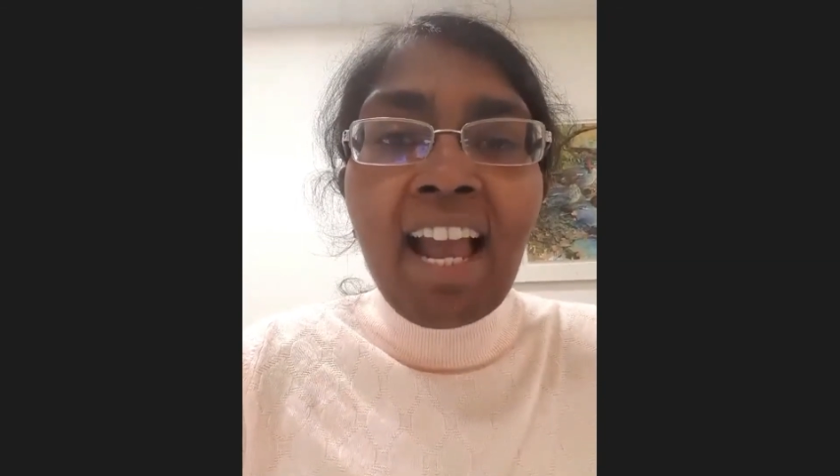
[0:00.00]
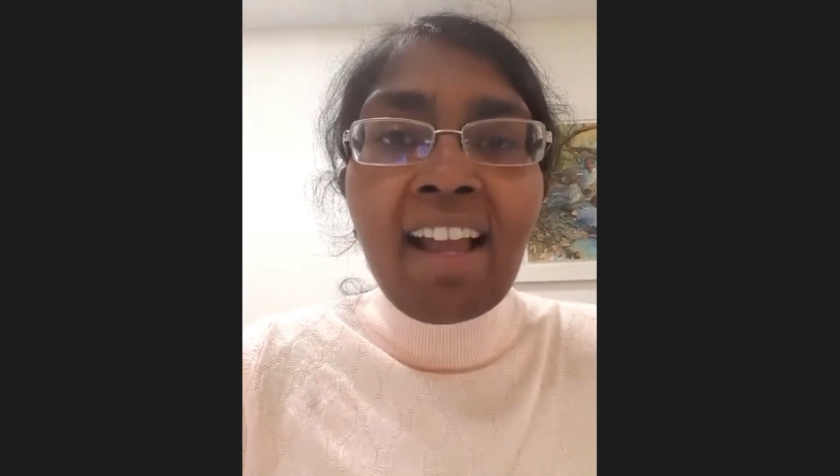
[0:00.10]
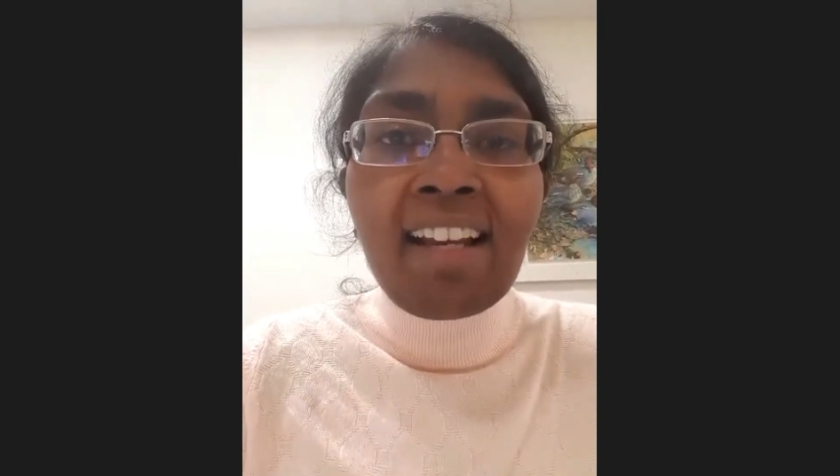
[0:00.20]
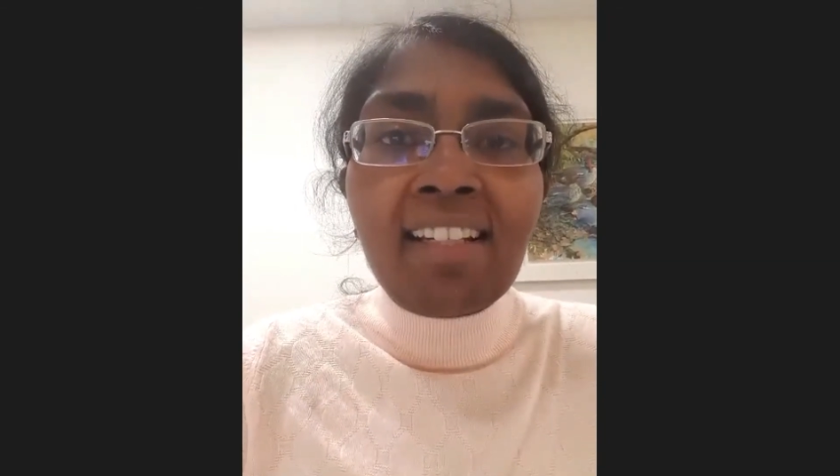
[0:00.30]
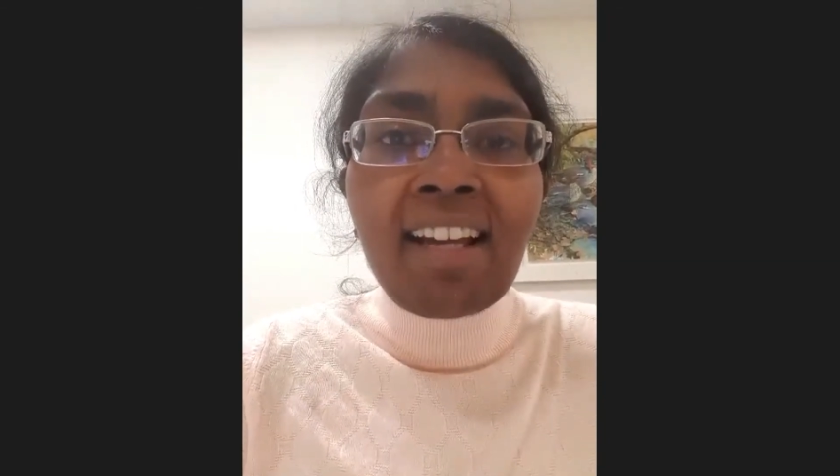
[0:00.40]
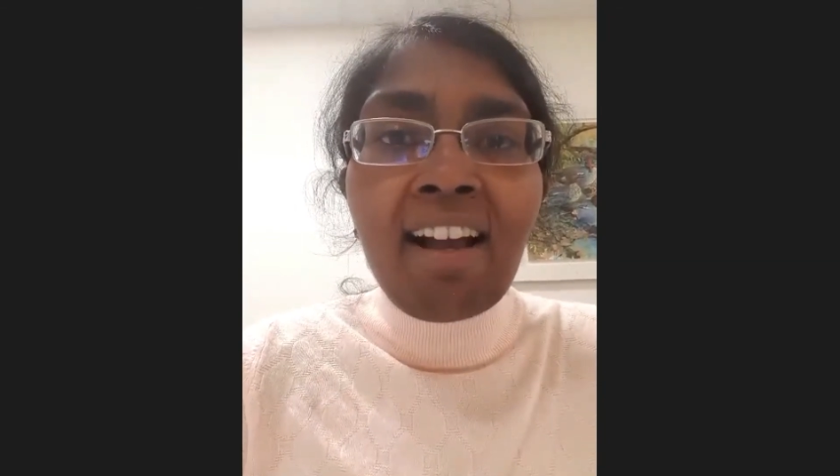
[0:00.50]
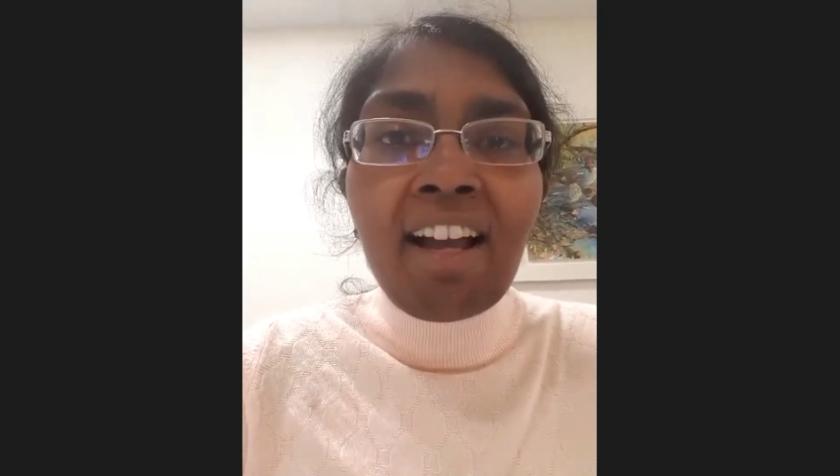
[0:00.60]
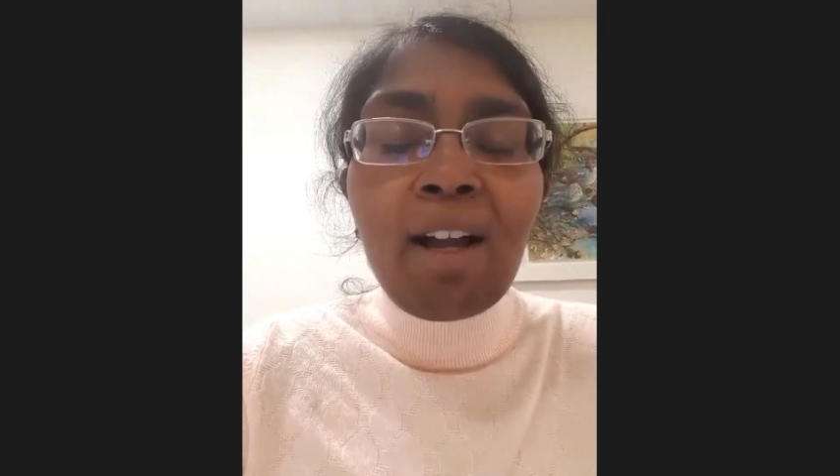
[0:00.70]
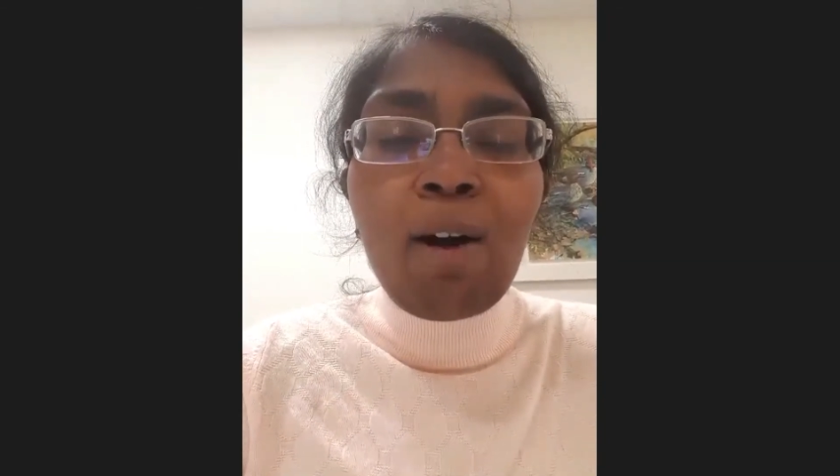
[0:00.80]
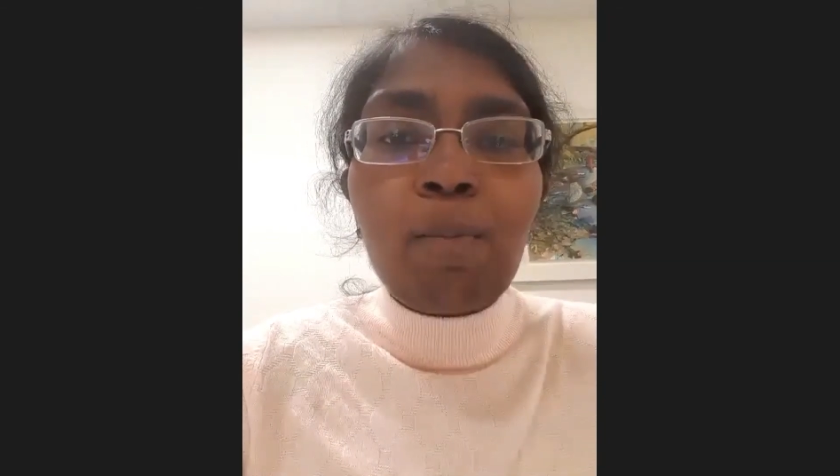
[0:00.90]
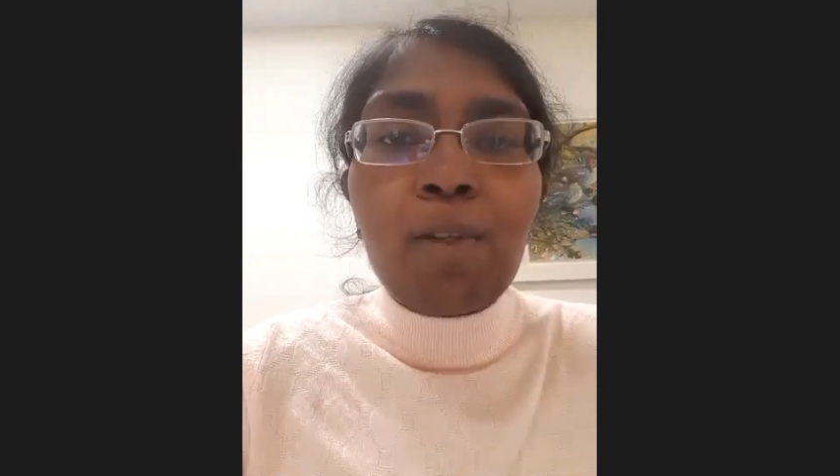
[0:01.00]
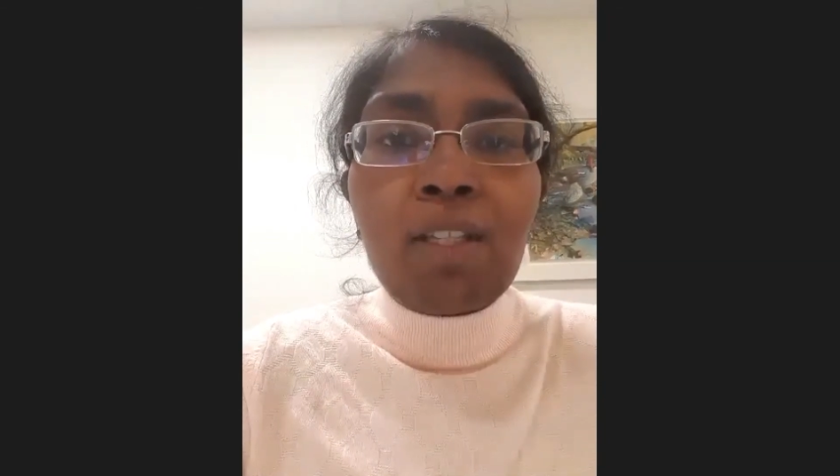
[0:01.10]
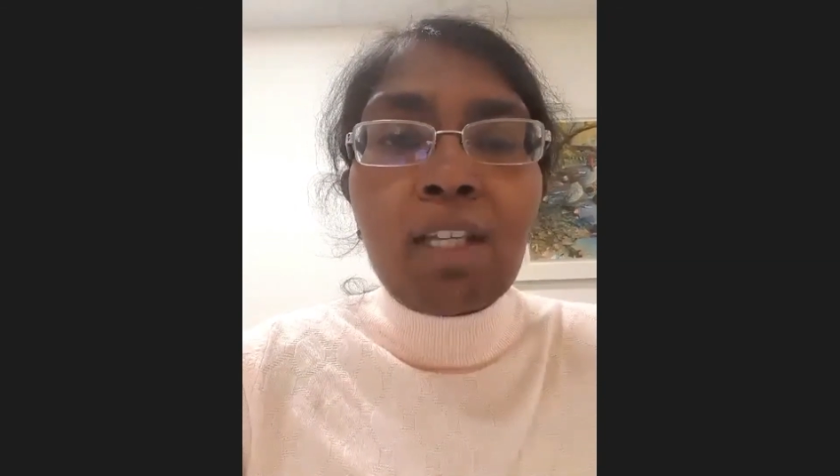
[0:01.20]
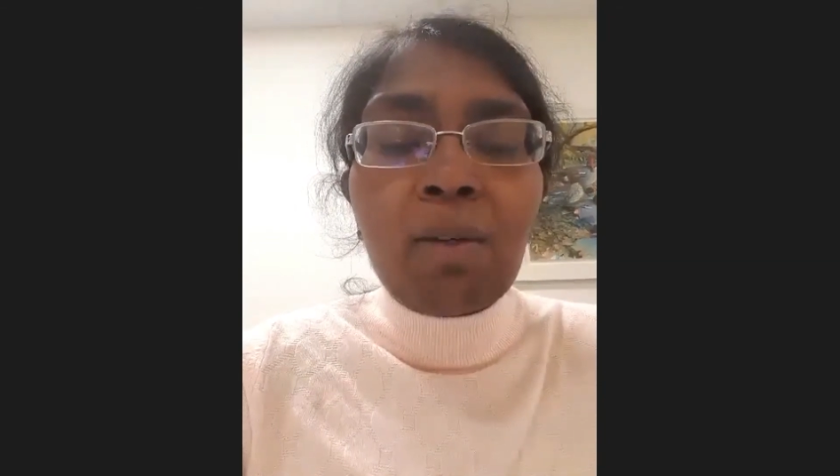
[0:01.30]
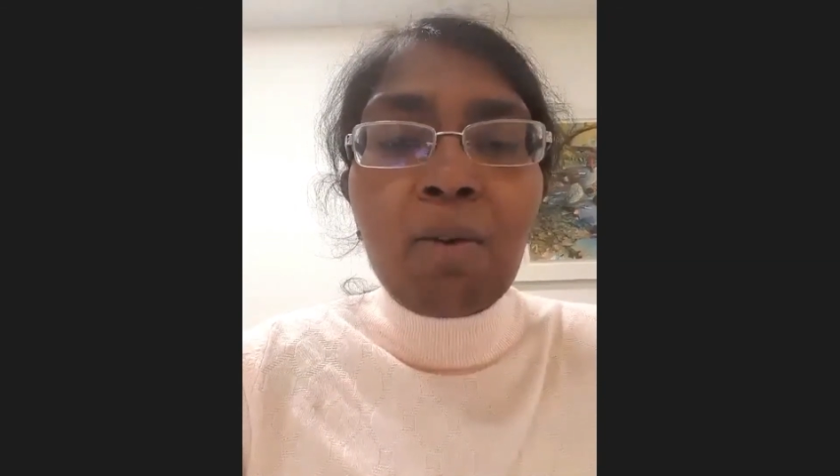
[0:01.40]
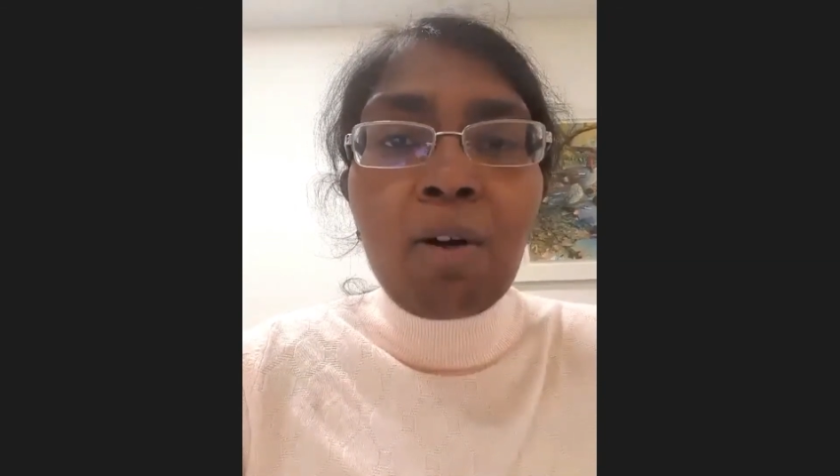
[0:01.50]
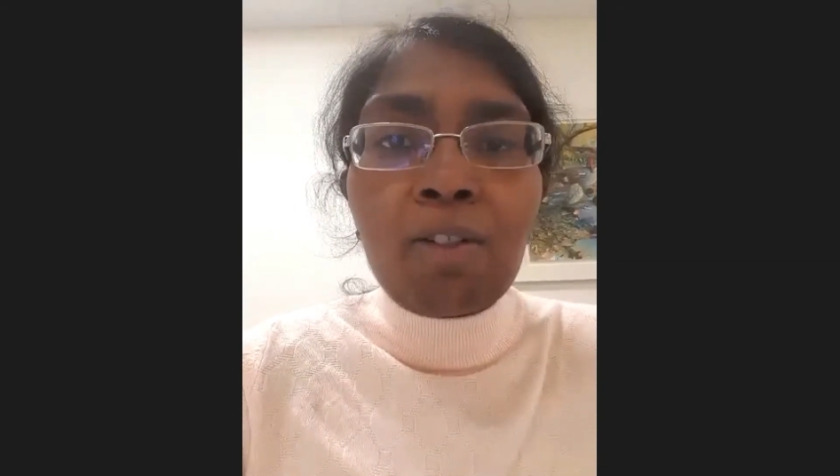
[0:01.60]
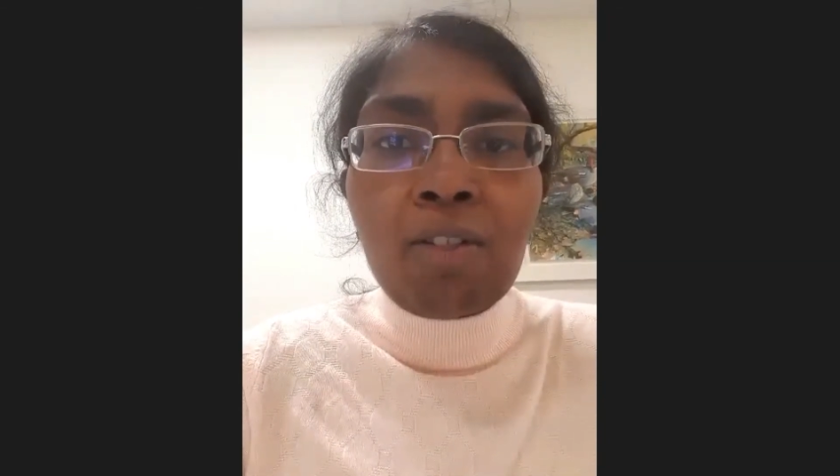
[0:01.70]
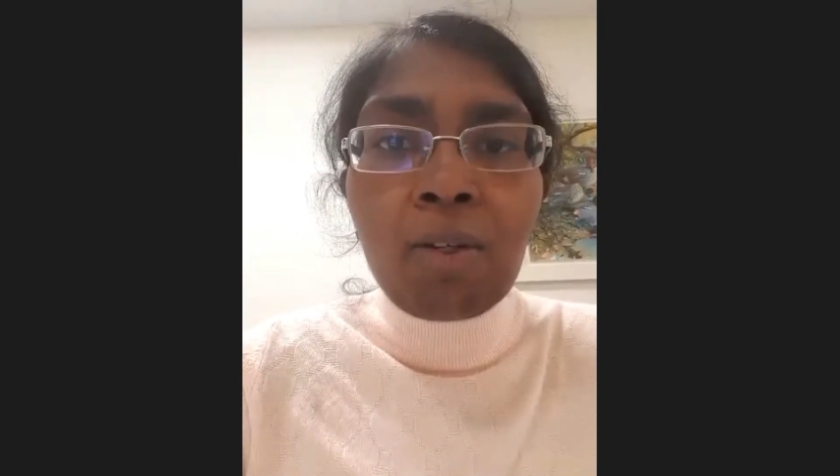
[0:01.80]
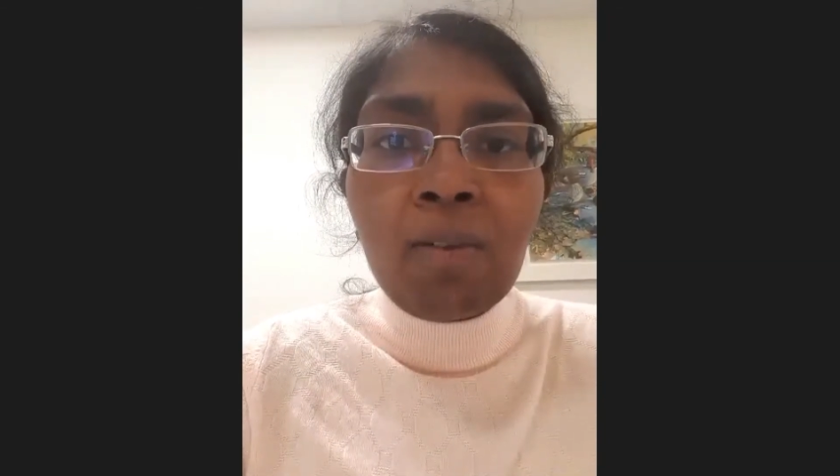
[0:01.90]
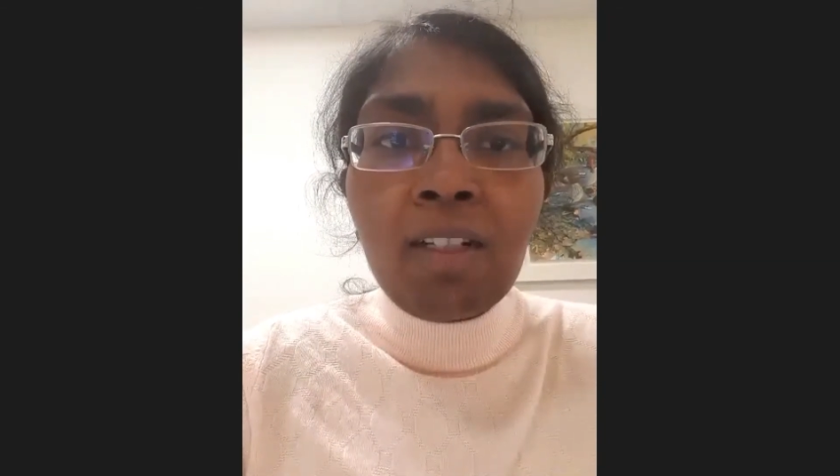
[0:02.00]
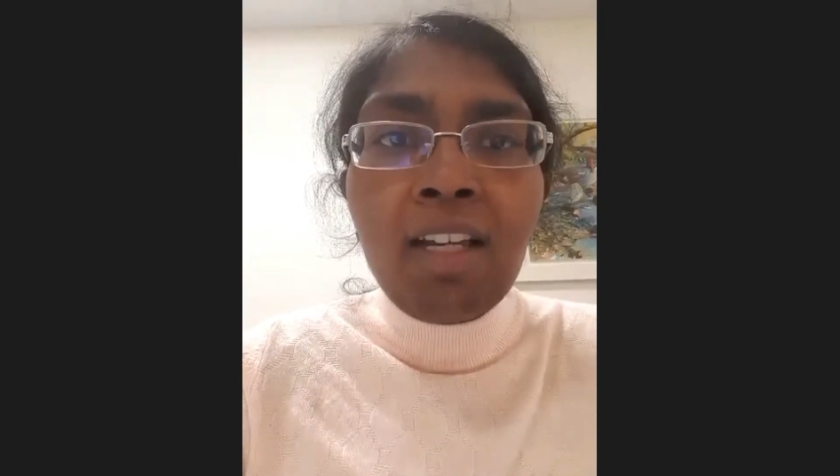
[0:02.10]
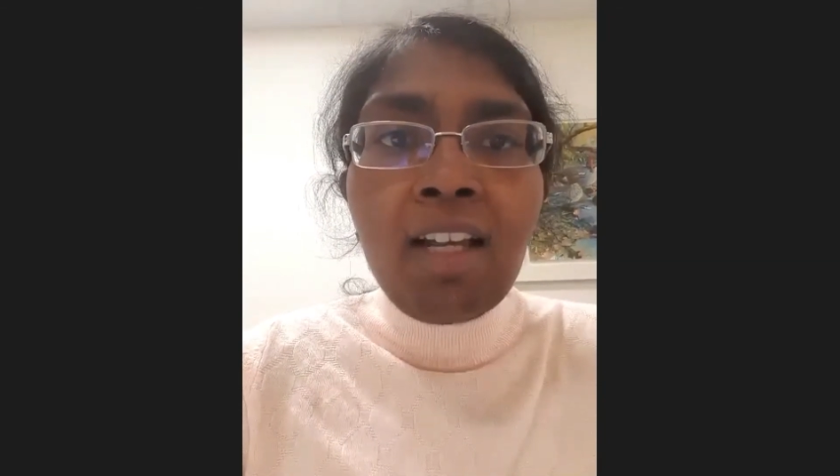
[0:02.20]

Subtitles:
and I hope to see you all soon.